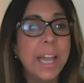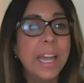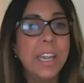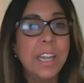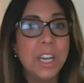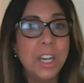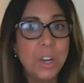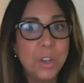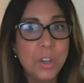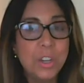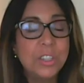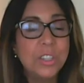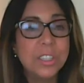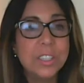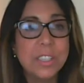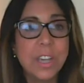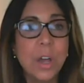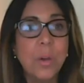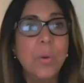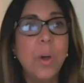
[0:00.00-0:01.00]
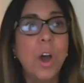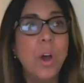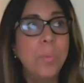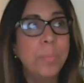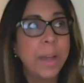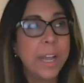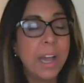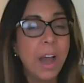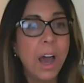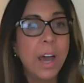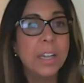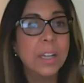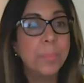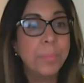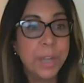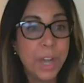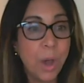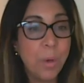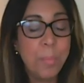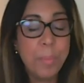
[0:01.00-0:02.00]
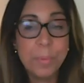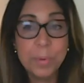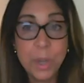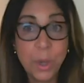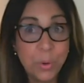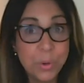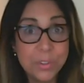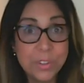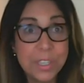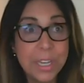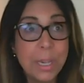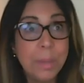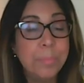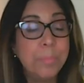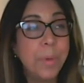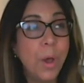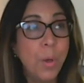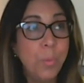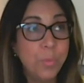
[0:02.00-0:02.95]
Like you know, you just go, oh my God, let me go go to sleep.